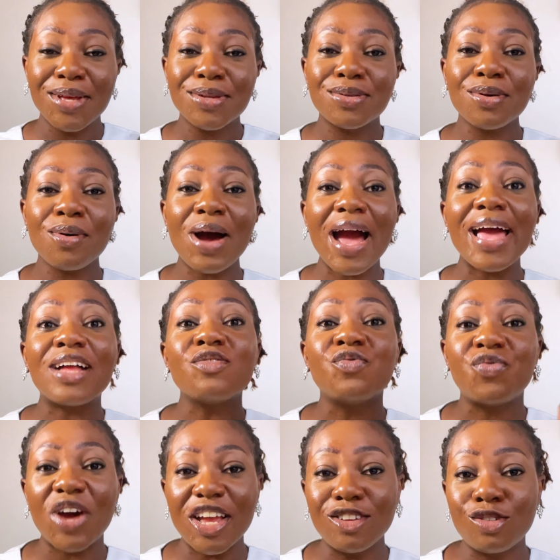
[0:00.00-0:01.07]
So I
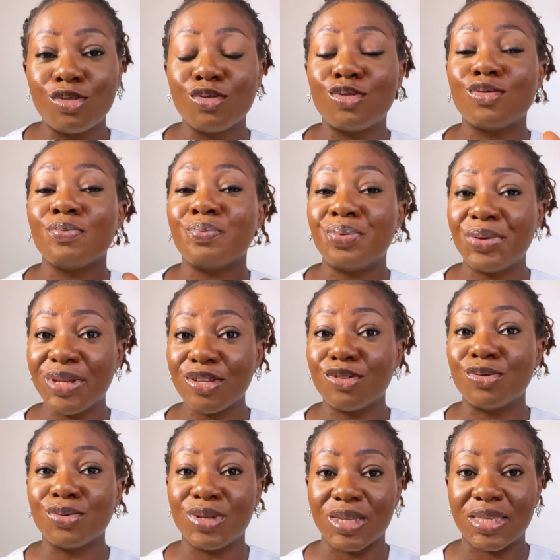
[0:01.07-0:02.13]
advise you to please
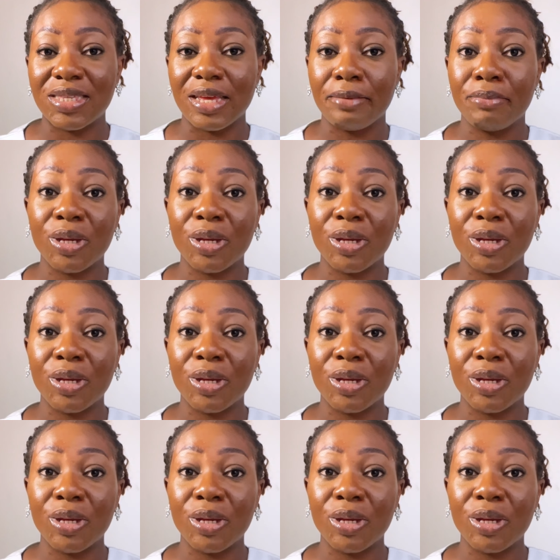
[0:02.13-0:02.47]
do the same,